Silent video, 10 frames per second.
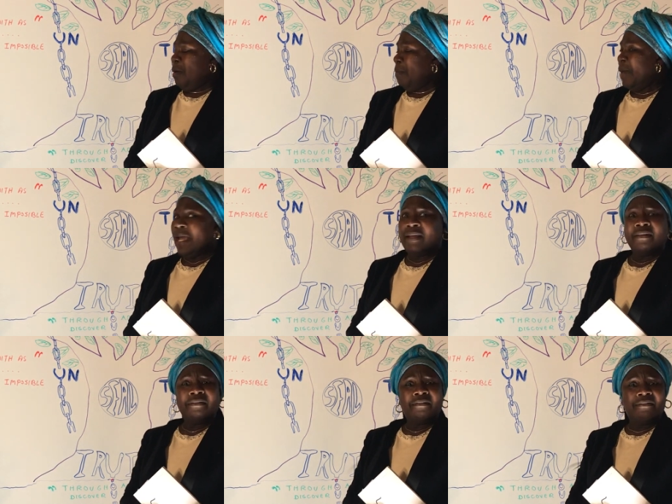But
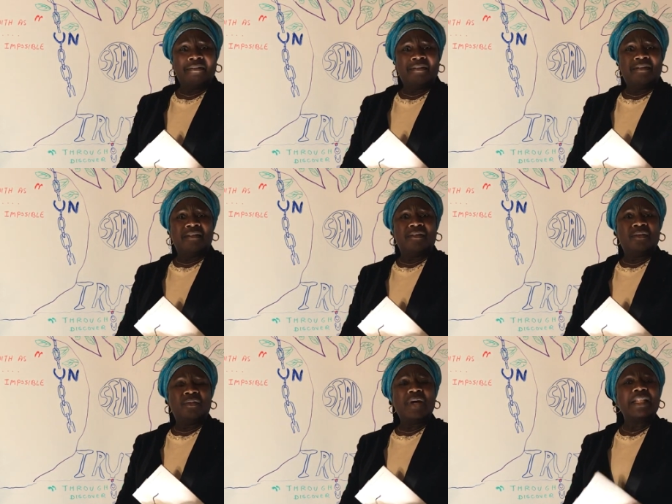
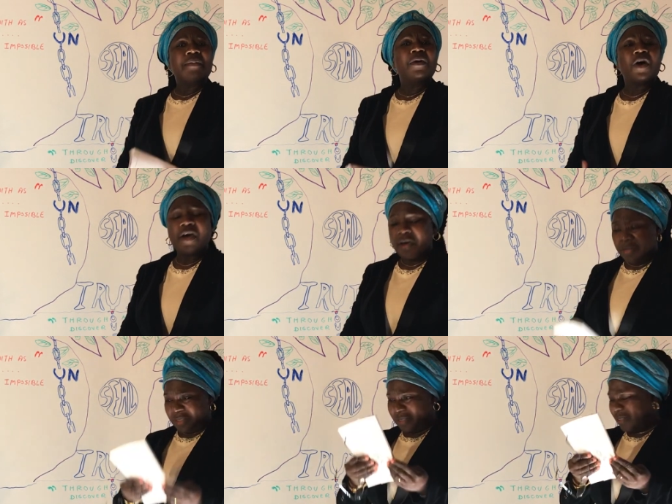what about
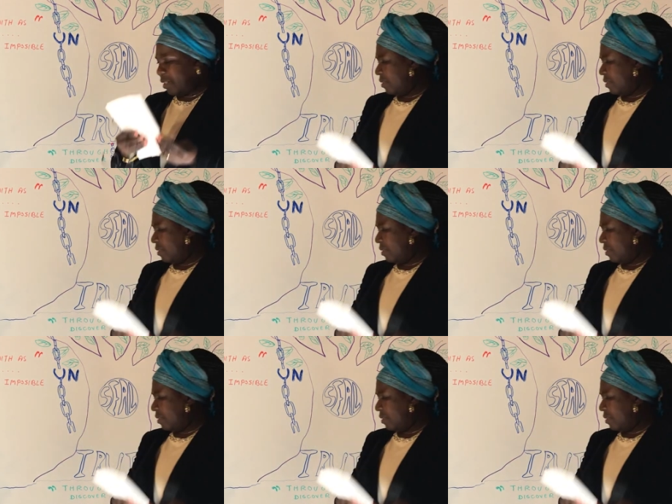us,